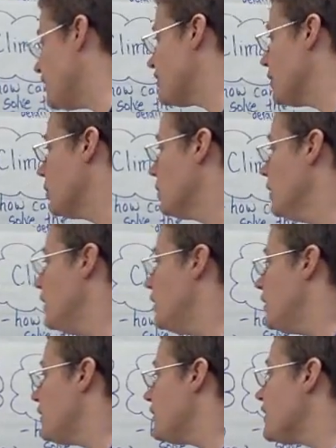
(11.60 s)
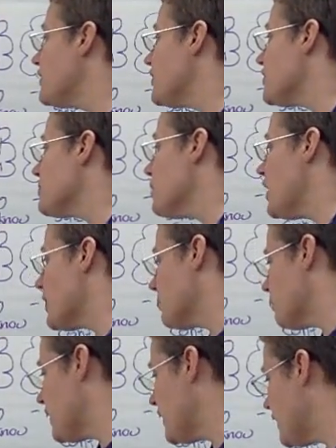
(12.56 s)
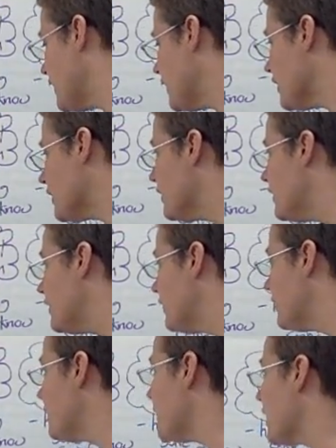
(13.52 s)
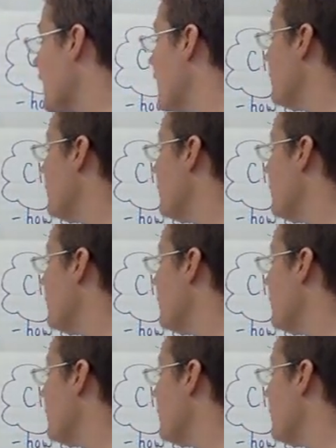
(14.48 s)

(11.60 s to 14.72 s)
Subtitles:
so this is the bottom bun here. Okay,